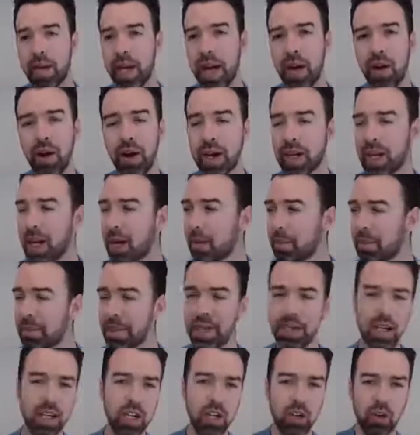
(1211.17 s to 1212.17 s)
Now, a
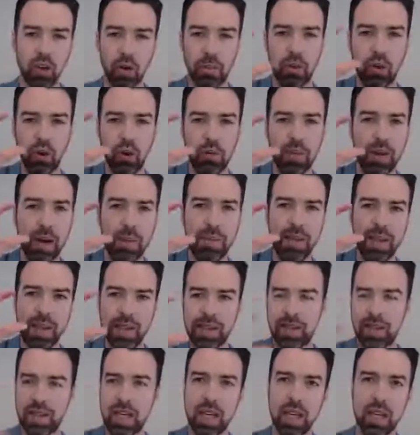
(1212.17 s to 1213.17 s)
company's annual report might be
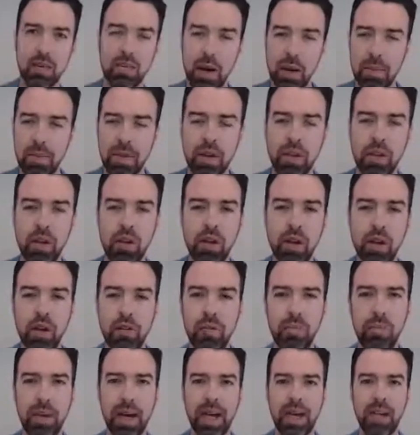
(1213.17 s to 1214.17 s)
this thick. It might be
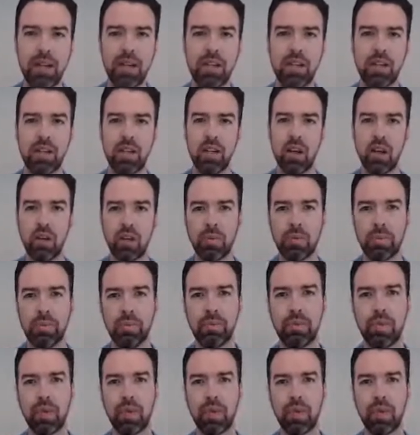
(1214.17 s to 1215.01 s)
200 pages long.